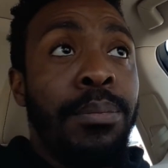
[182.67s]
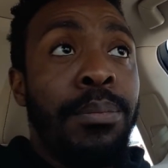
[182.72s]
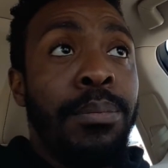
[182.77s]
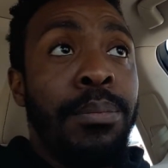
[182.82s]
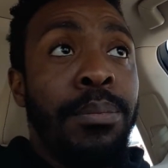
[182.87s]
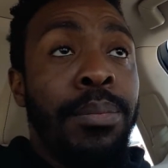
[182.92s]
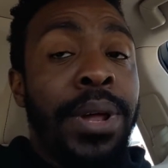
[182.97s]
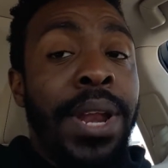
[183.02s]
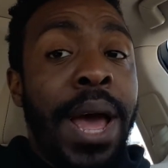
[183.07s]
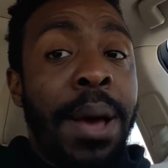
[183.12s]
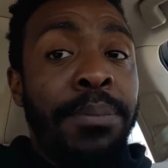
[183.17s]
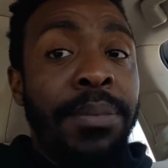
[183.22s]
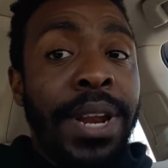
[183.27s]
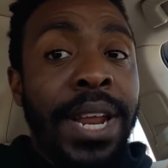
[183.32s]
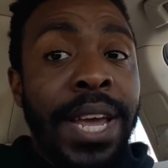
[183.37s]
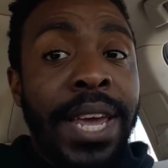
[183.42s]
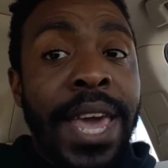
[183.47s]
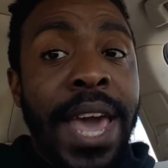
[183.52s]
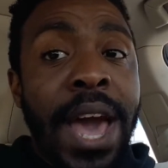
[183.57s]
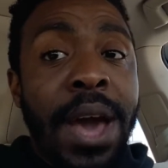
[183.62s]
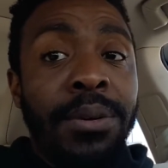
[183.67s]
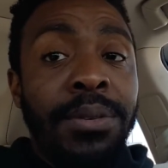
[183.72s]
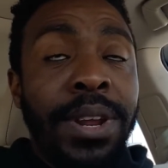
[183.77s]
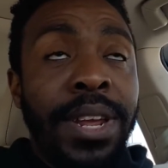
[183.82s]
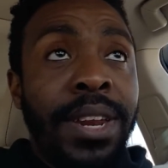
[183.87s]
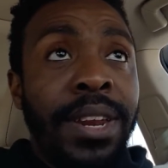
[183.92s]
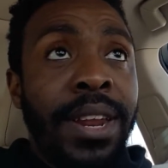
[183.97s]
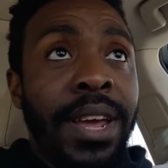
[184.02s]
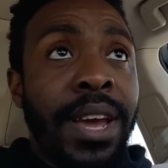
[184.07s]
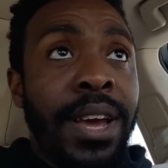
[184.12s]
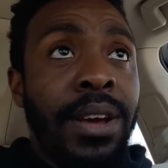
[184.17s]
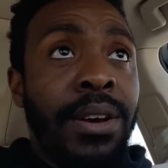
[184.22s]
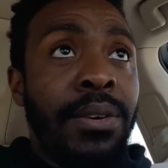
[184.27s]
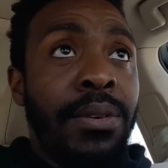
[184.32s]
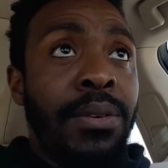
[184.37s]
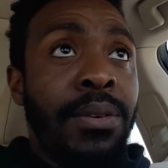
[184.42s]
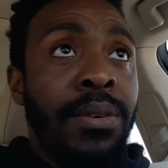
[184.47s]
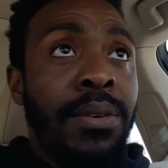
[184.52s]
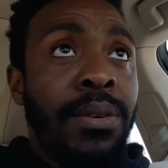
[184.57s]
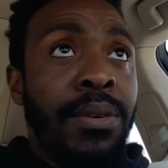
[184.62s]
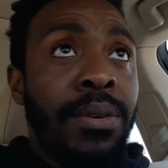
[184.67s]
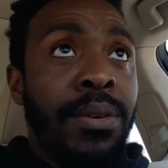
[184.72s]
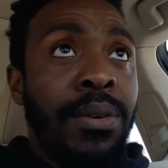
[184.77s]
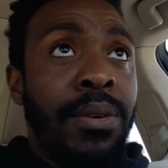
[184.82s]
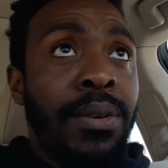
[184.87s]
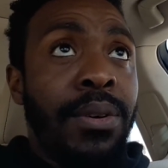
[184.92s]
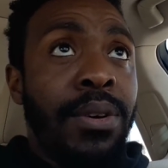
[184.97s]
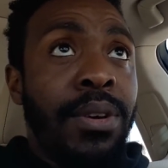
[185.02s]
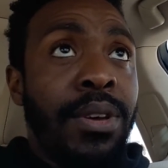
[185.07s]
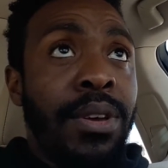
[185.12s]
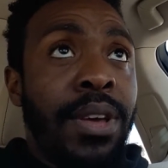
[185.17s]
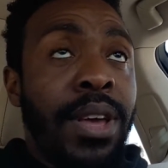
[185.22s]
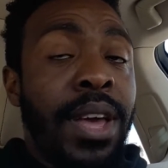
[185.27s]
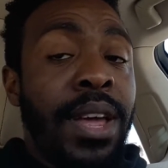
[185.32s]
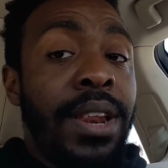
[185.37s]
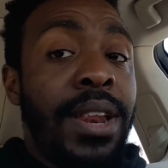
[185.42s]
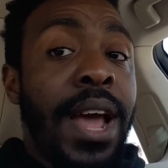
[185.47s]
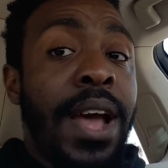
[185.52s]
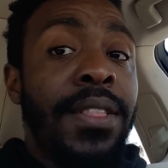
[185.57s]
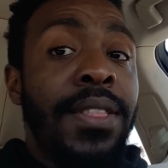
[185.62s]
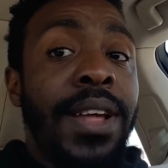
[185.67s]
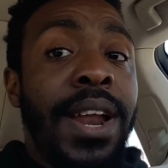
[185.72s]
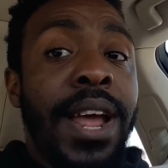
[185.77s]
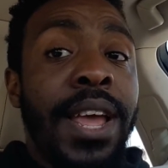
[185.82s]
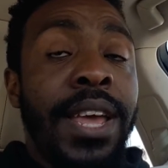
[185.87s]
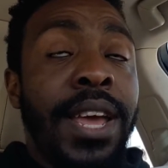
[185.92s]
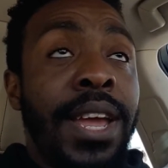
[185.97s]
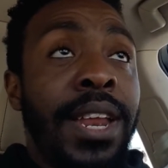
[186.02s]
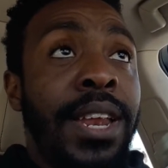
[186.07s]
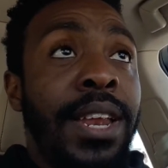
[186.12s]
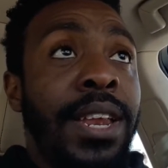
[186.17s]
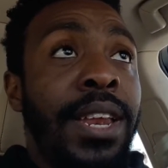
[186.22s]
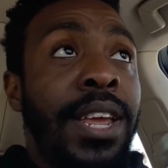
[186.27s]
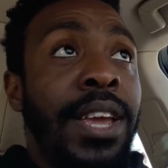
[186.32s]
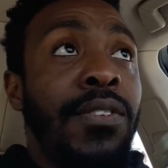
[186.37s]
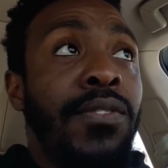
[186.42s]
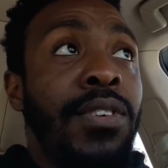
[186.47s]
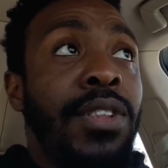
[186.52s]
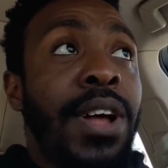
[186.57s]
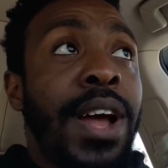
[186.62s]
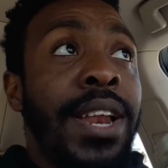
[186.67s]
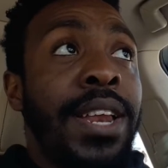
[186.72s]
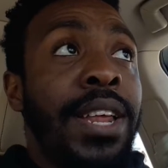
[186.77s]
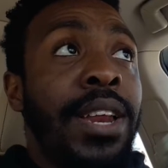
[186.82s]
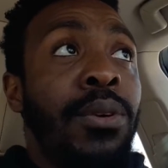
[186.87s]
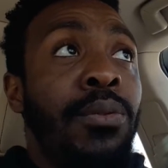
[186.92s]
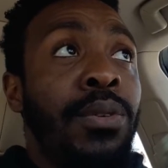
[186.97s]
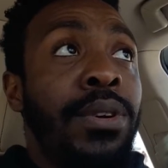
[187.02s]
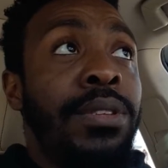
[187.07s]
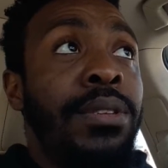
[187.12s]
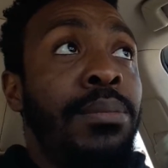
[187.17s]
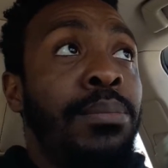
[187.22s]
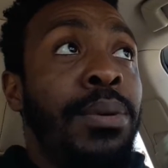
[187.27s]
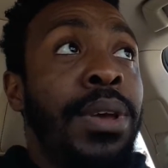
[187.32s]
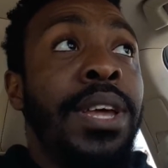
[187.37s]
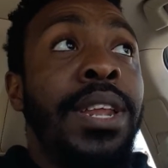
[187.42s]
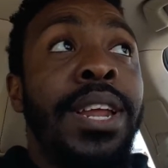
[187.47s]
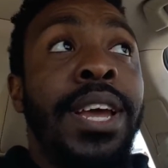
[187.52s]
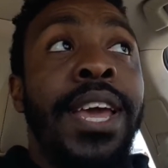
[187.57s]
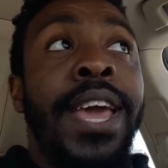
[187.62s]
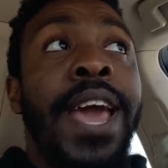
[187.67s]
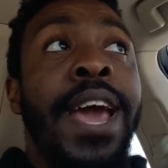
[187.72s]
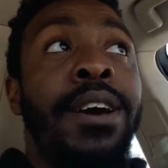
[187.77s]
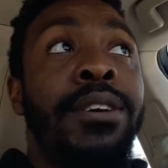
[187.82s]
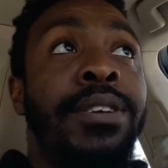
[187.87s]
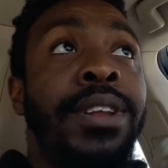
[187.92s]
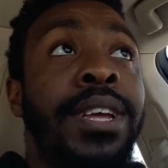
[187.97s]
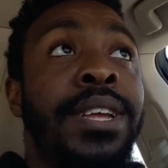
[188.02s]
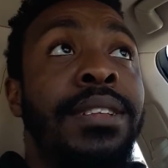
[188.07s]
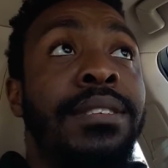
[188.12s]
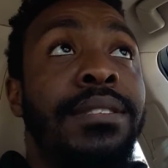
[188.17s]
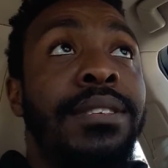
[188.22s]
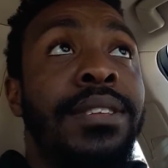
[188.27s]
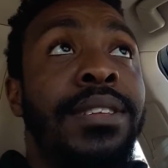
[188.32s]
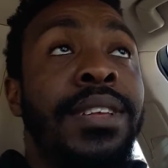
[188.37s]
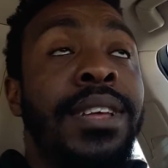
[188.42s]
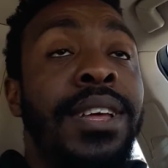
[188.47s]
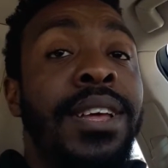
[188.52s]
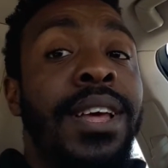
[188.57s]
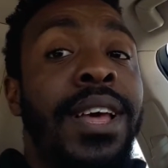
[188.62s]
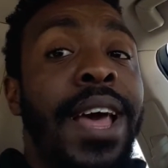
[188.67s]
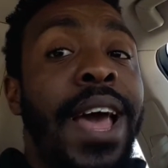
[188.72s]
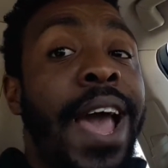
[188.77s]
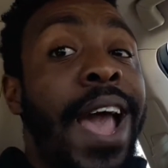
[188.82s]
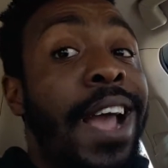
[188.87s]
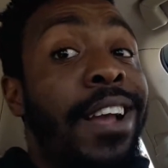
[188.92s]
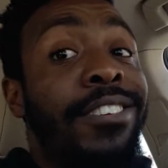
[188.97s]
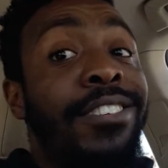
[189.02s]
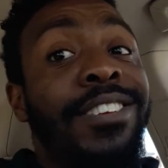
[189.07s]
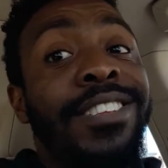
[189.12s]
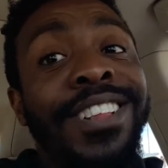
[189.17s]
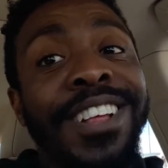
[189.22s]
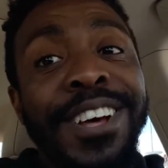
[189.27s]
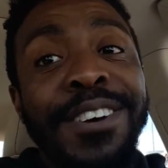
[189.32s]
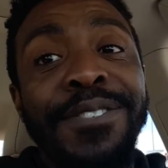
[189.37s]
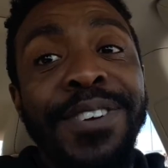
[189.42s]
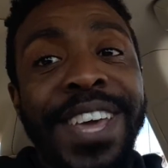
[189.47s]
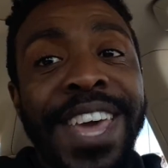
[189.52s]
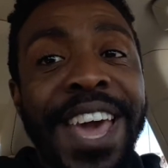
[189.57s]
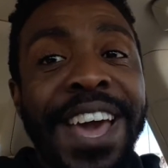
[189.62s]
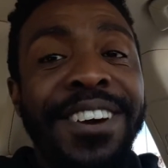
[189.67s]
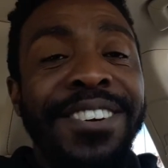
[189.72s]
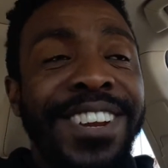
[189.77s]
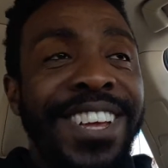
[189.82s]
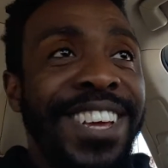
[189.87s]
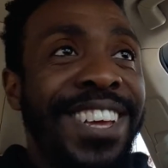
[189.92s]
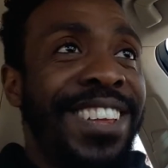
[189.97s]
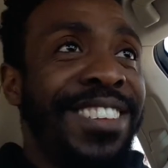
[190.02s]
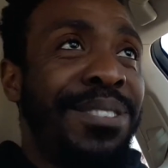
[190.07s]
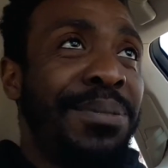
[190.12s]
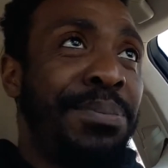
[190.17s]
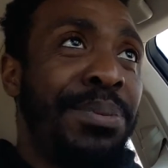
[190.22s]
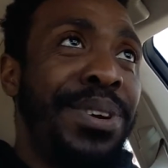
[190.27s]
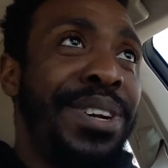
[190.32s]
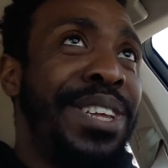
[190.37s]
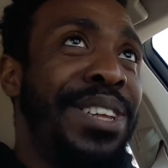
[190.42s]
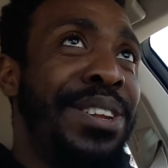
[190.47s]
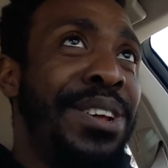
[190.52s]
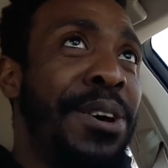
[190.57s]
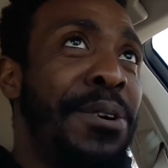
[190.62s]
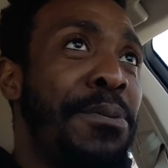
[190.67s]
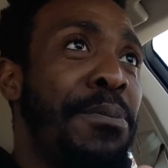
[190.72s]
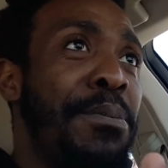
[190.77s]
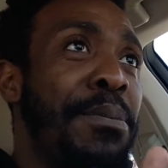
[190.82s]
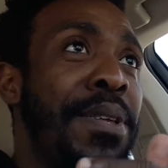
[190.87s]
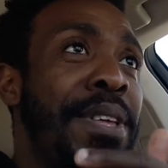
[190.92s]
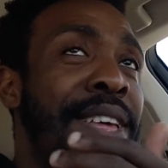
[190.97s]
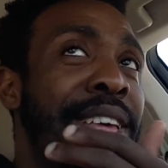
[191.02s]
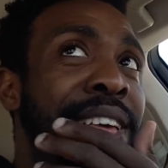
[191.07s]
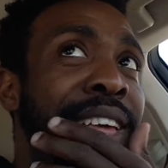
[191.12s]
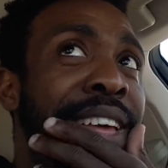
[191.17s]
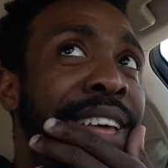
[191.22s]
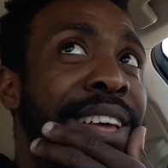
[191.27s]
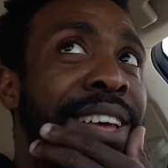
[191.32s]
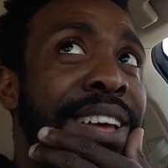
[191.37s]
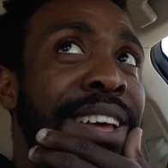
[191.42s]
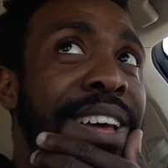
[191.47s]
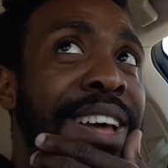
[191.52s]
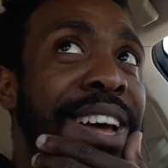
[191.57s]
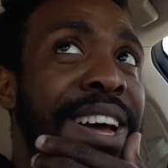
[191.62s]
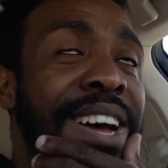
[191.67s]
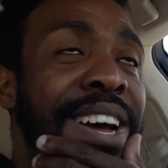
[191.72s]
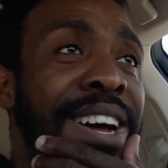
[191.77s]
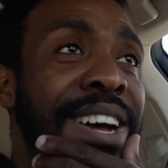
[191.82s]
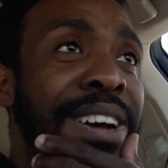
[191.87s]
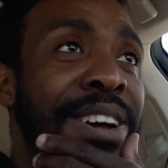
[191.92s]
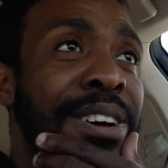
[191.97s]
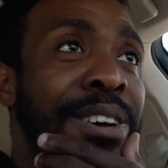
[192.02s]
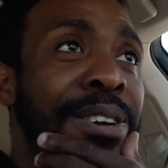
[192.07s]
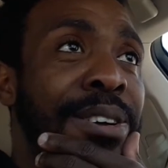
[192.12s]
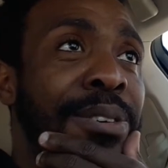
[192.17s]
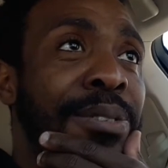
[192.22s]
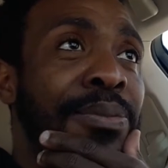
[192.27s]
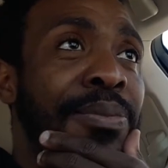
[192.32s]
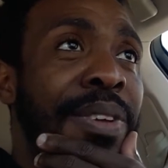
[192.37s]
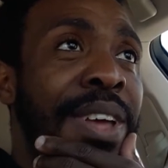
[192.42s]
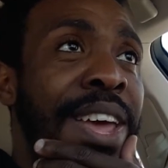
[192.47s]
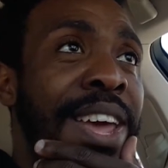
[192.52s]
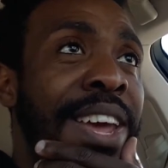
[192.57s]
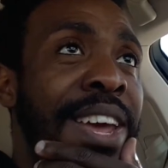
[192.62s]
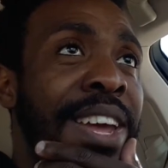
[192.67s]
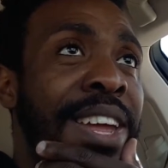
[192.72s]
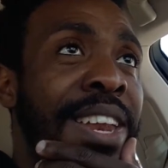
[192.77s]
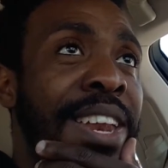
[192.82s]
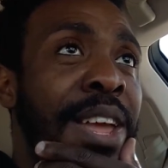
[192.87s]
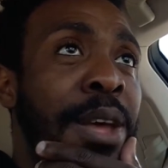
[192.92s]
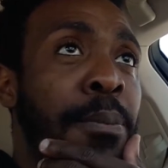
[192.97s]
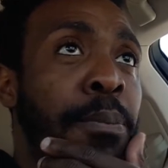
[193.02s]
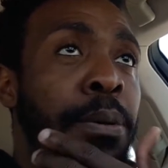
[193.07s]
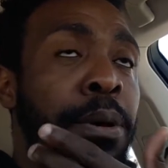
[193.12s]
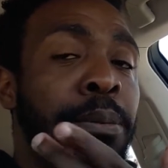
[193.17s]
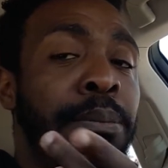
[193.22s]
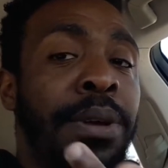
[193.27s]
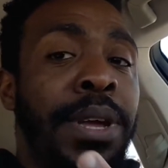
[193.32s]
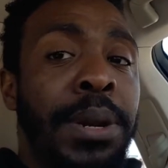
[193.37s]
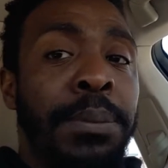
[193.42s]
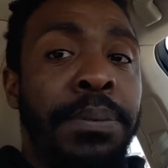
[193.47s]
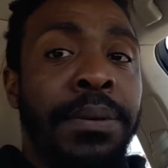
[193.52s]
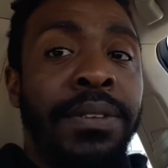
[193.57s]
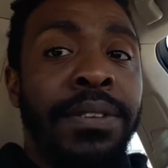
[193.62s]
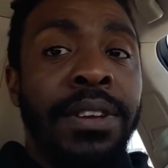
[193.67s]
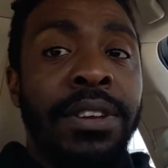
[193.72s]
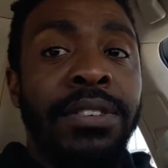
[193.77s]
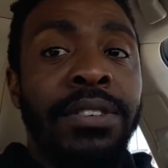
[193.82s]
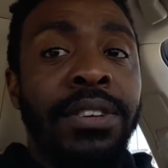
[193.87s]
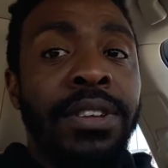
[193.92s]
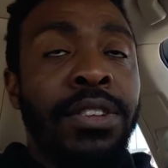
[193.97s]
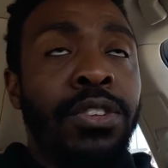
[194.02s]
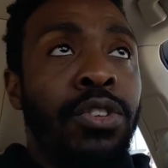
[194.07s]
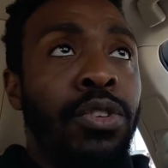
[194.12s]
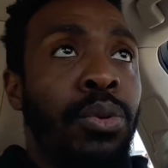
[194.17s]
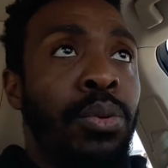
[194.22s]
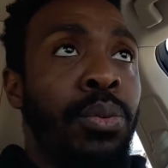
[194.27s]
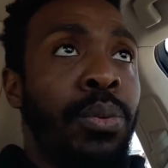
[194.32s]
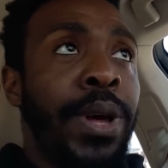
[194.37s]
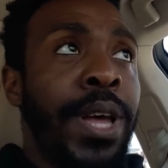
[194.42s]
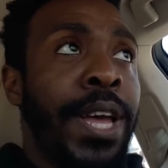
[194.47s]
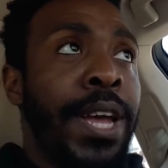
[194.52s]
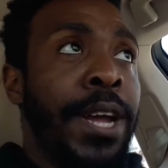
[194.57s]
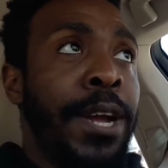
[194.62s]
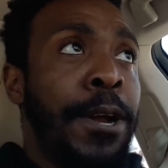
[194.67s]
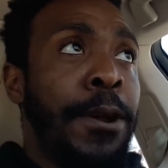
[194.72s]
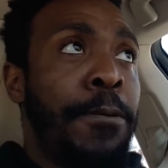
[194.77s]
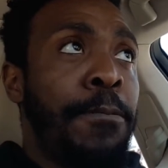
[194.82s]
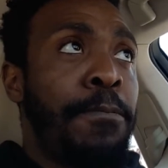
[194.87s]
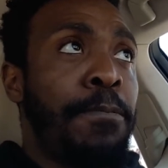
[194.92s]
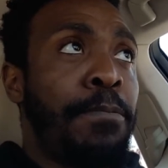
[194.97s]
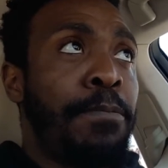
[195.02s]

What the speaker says: but I'm an accountant now. And even though I didn't want to be an accountant, I actually love accounting. It's pretty dope. And it put me in a position to where